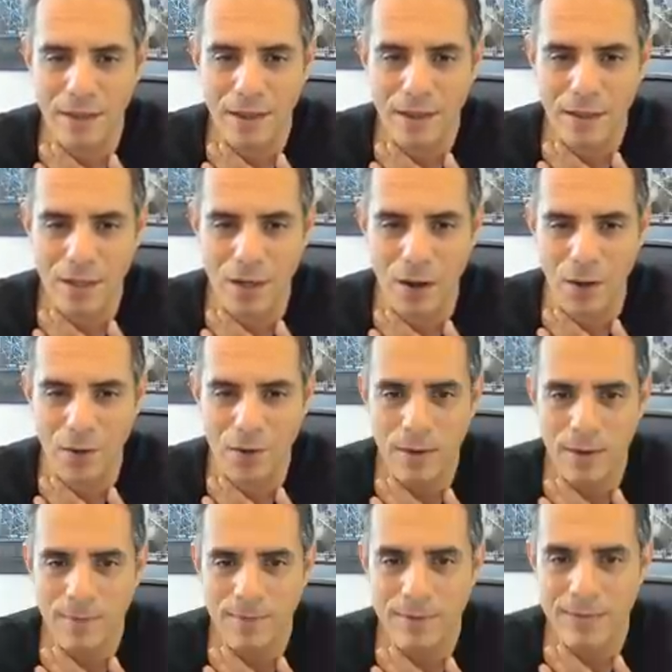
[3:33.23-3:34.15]
you know,
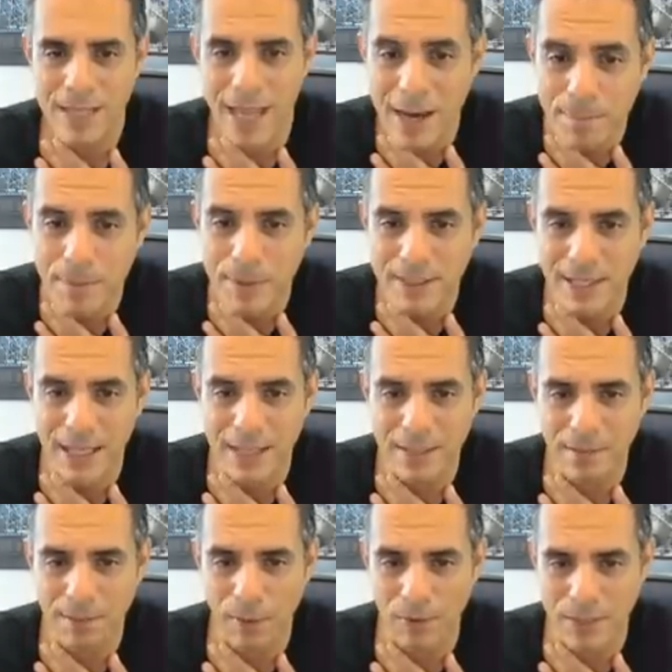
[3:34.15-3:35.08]
10%
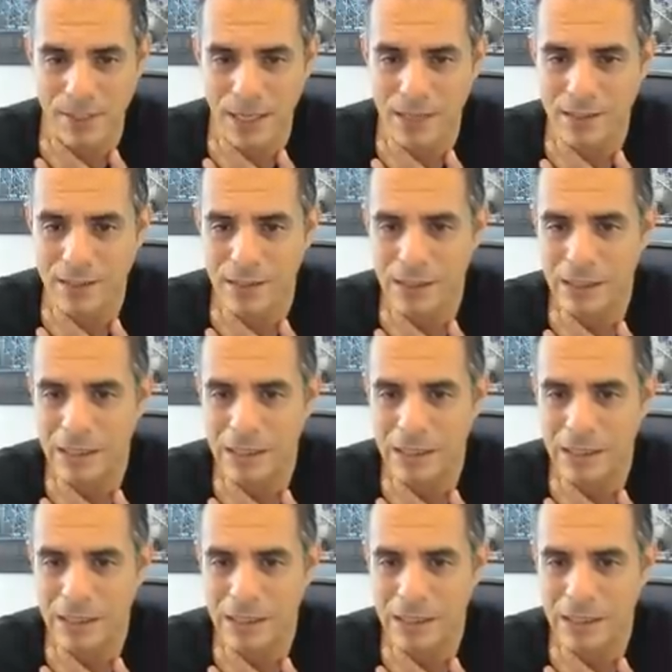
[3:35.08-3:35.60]
deposit